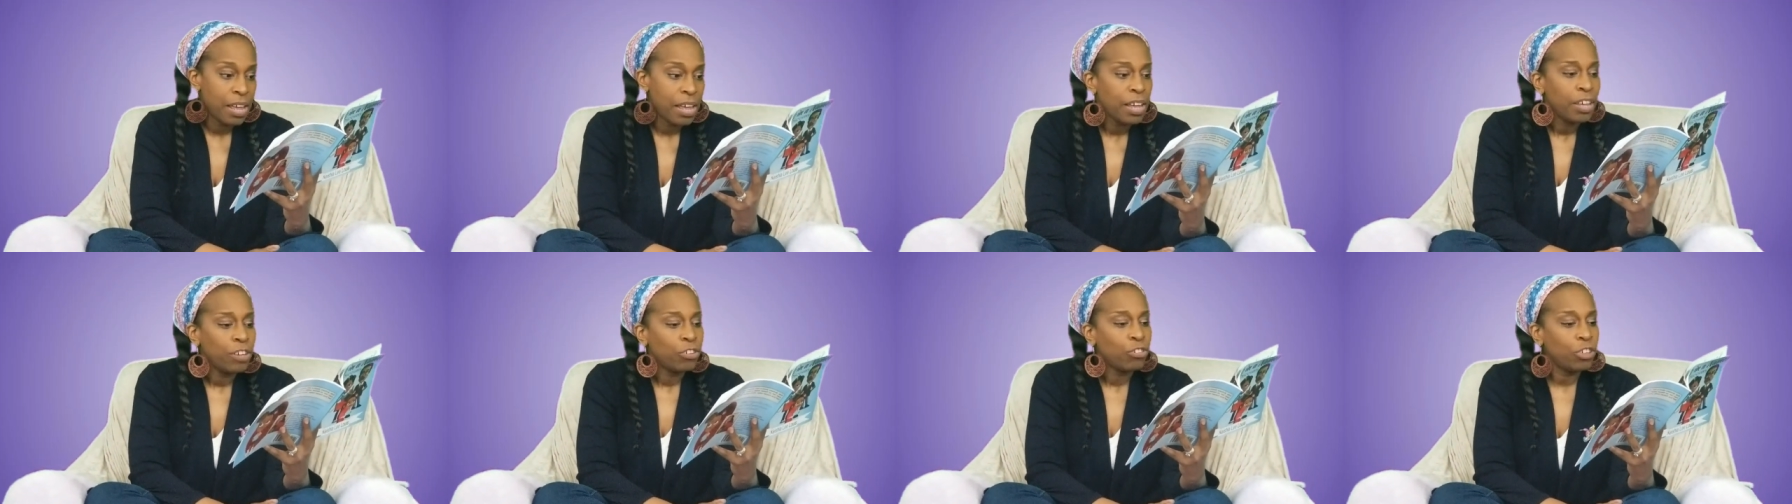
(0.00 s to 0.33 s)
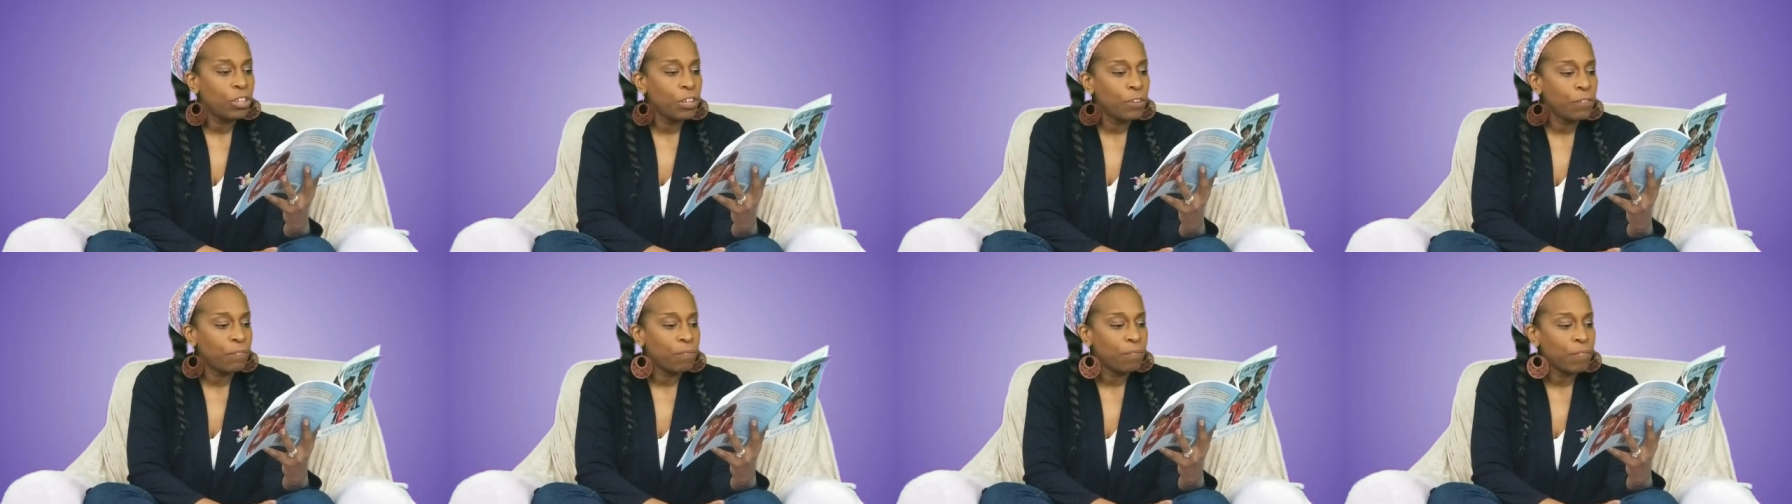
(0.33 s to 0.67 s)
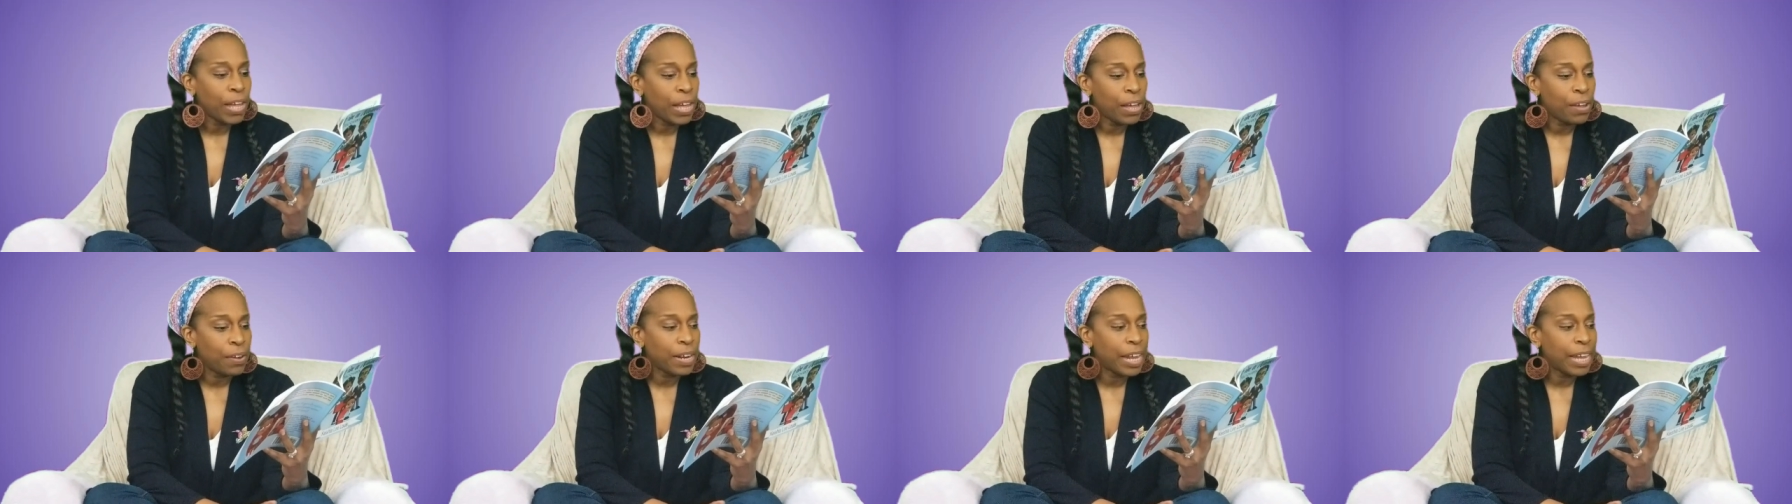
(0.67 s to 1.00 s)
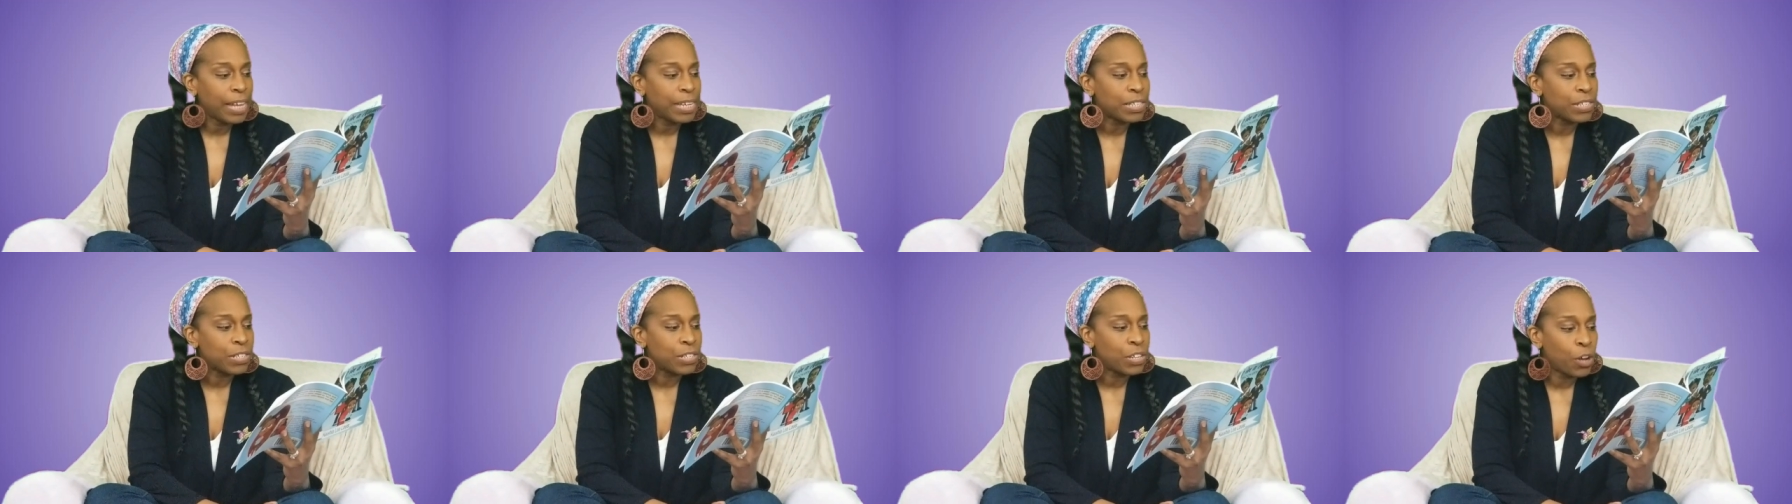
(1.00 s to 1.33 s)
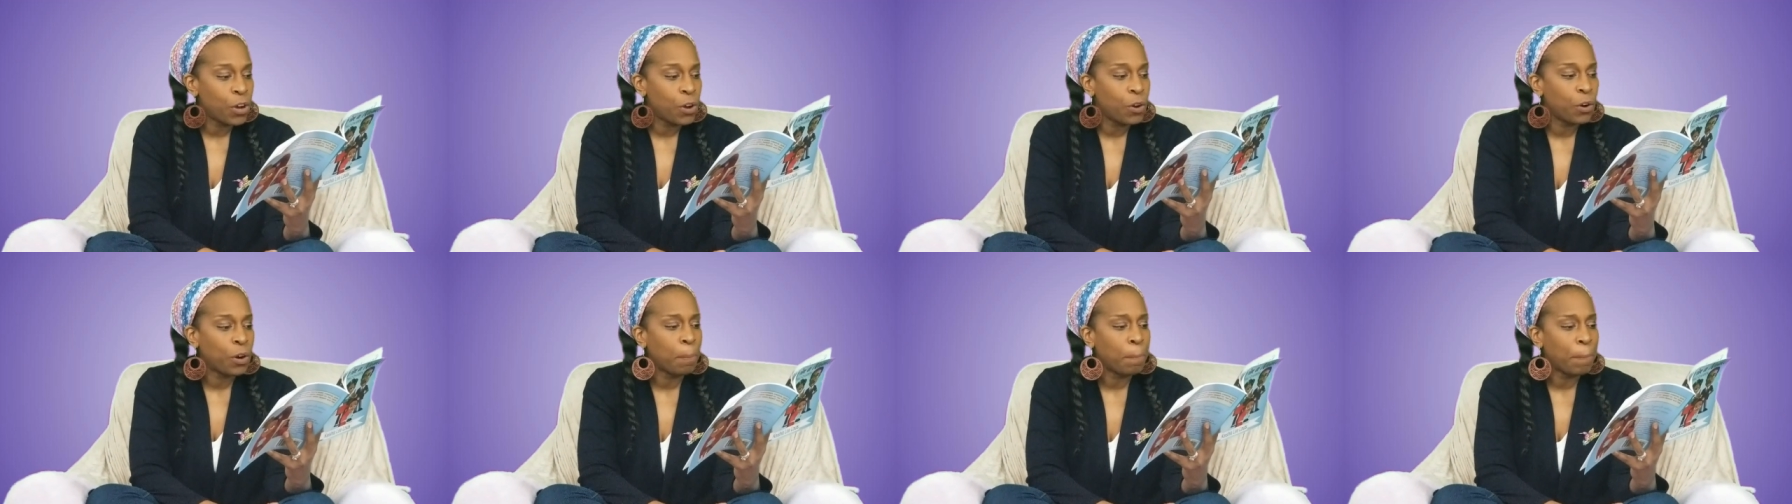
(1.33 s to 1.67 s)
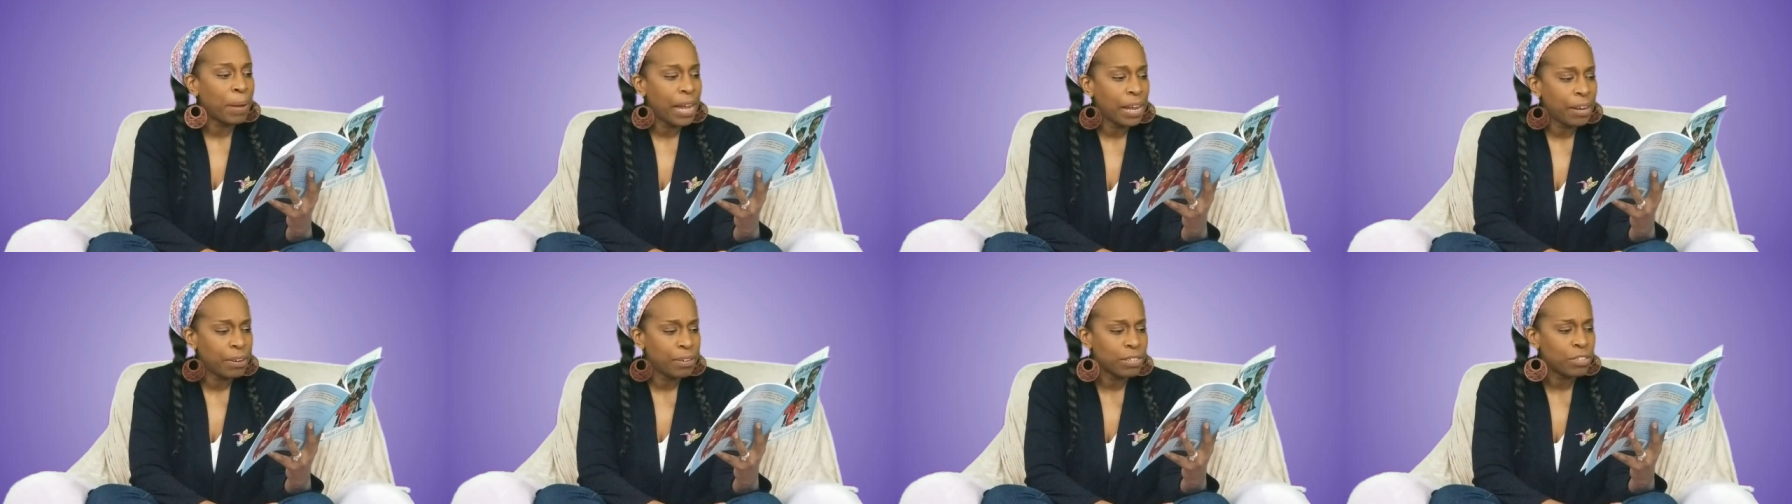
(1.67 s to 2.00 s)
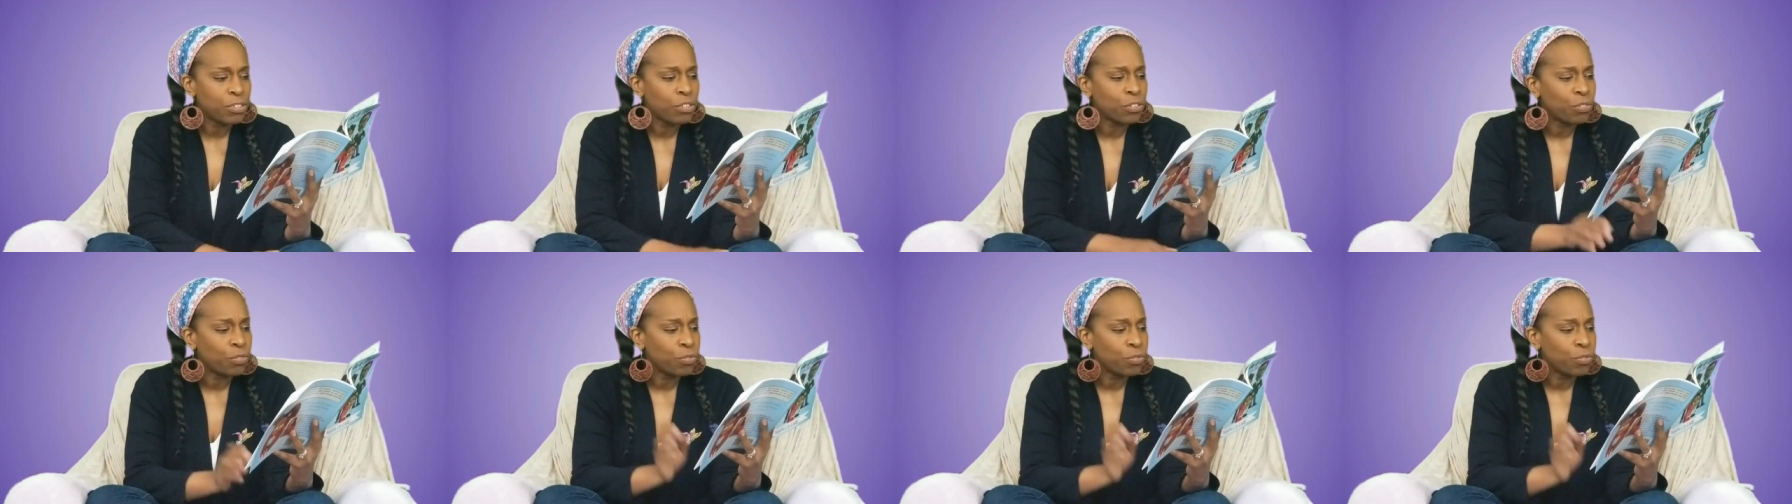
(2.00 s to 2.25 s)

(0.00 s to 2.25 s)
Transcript: She felt as though her parents